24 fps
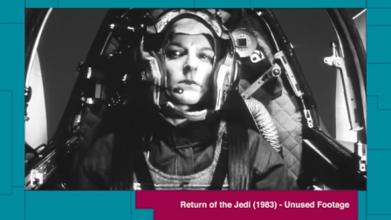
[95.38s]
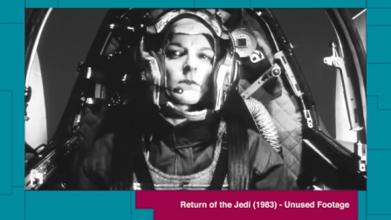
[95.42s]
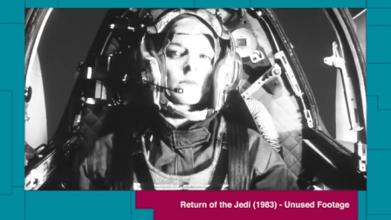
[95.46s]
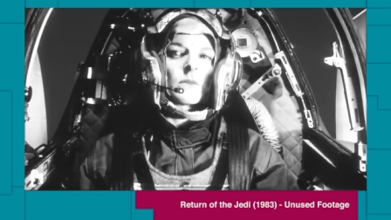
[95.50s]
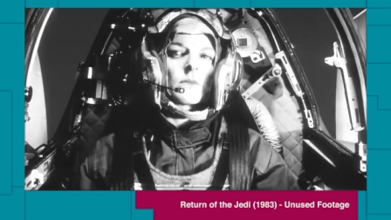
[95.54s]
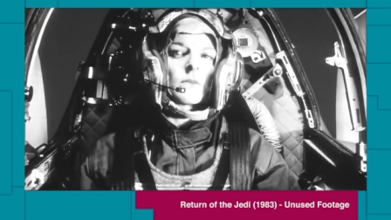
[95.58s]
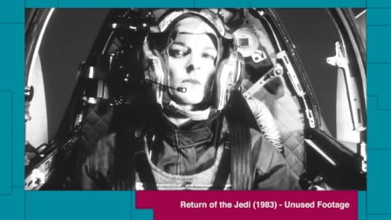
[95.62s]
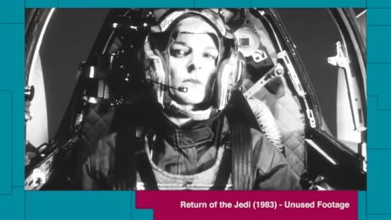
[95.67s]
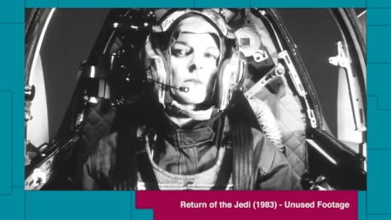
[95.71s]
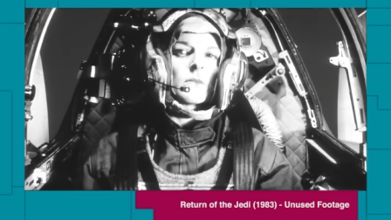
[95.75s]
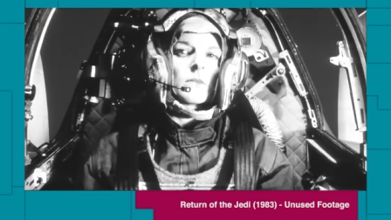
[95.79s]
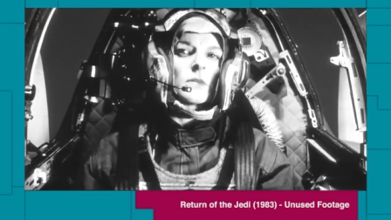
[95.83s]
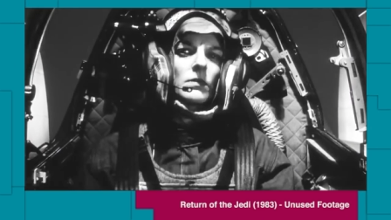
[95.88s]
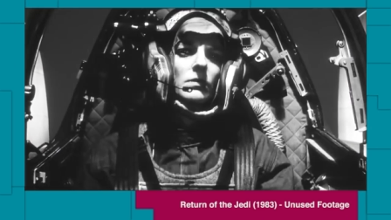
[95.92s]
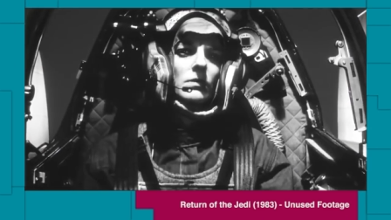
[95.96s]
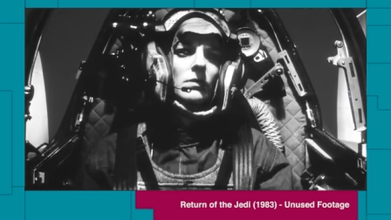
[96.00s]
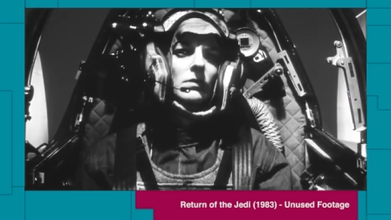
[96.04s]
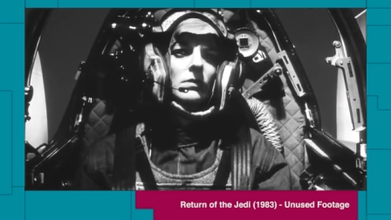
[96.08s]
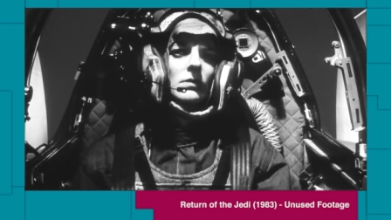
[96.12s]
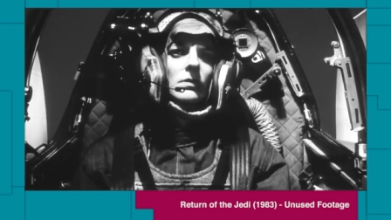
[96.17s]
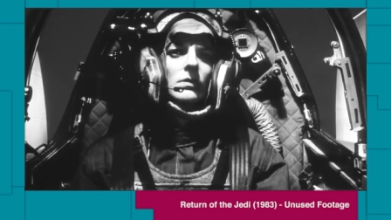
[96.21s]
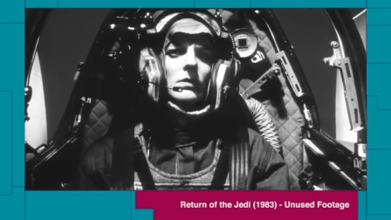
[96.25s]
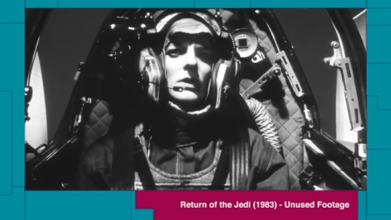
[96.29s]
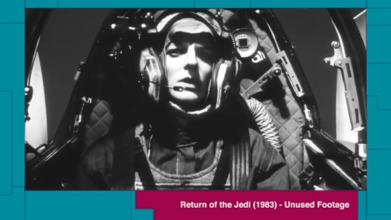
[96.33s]
Female
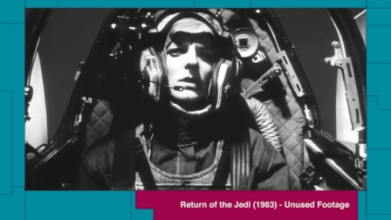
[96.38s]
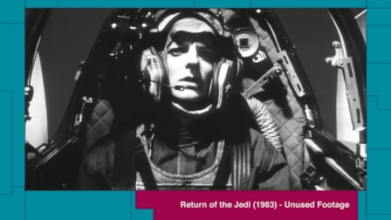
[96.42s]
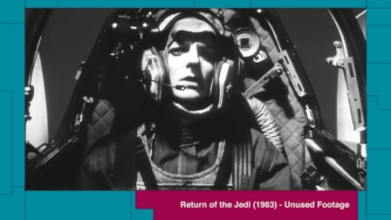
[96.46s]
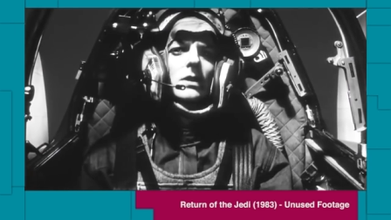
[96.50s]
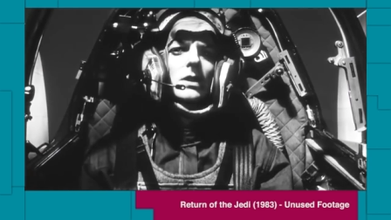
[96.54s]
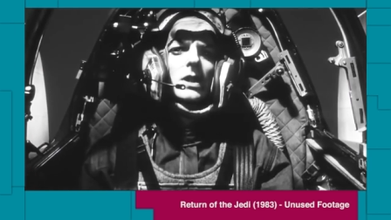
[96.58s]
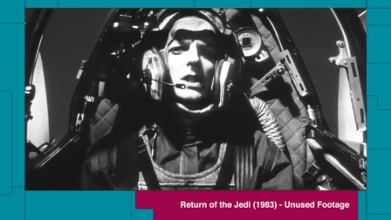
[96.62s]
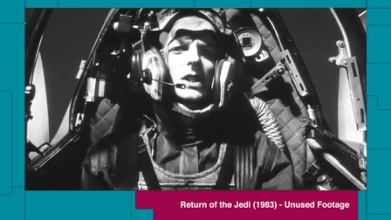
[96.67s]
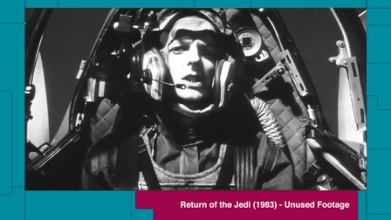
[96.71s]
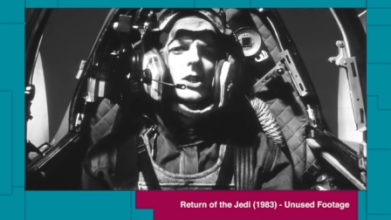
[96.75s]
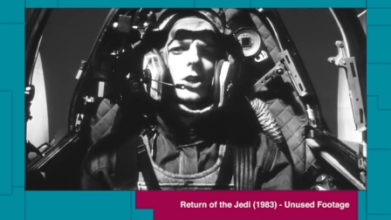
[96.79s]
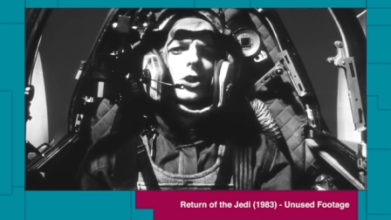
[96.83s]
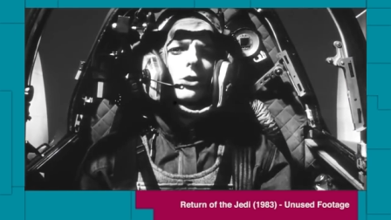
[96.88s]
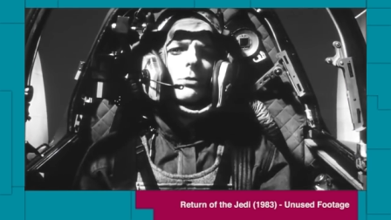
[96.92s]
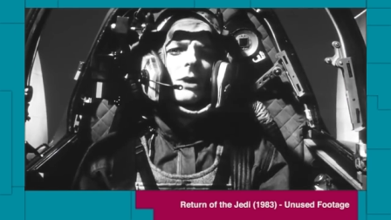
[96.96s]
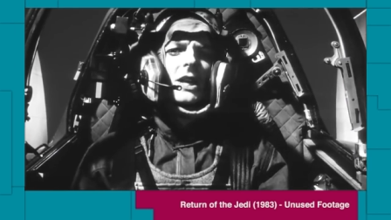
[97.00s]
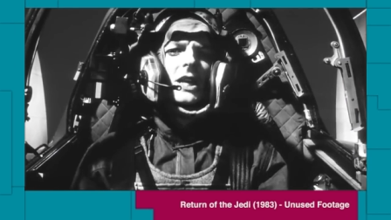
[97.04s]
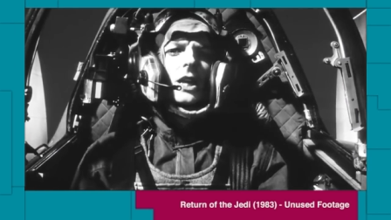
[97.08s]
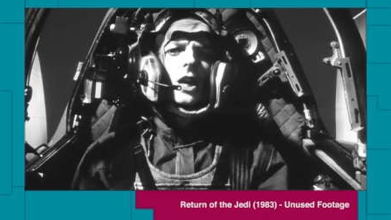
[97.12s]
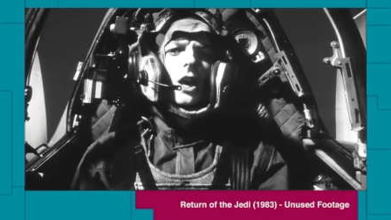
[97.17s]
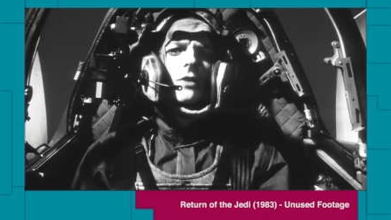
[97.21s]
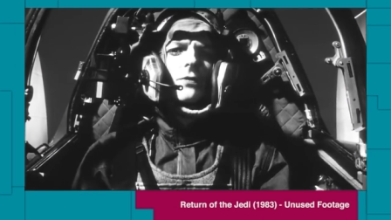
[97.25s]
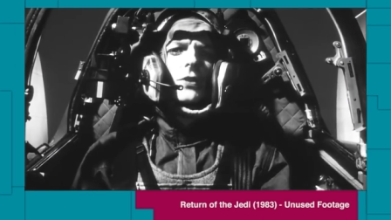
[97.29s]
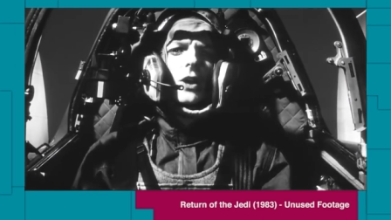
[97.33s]
pilots were actually
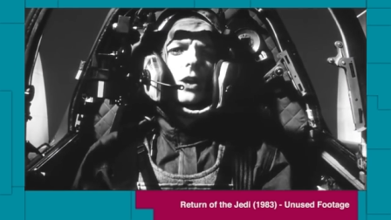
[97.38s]
filmed for the